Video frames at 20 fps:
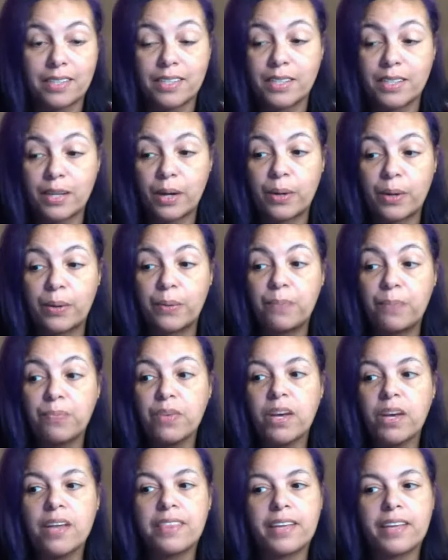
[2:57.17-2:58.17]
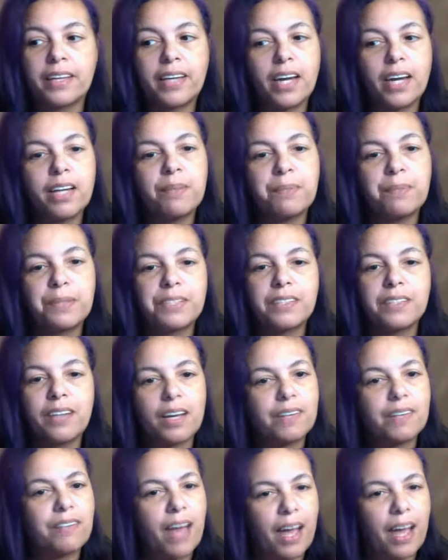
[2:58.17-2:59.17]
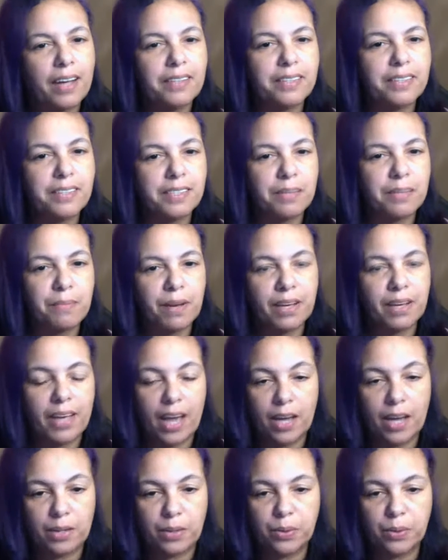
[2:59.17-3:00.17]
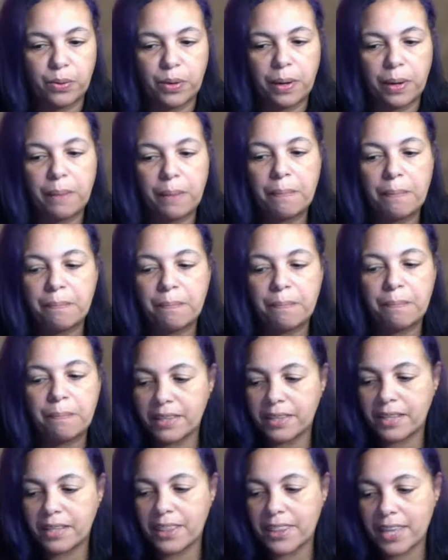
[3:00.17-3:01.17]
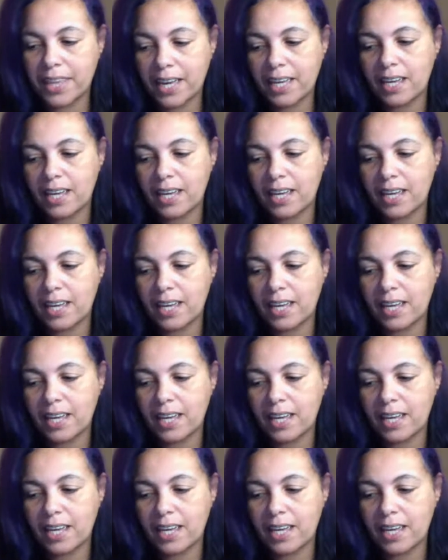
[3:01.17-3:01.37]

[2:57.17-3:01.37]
So that kind of puts a lot of X's in my category. But the thing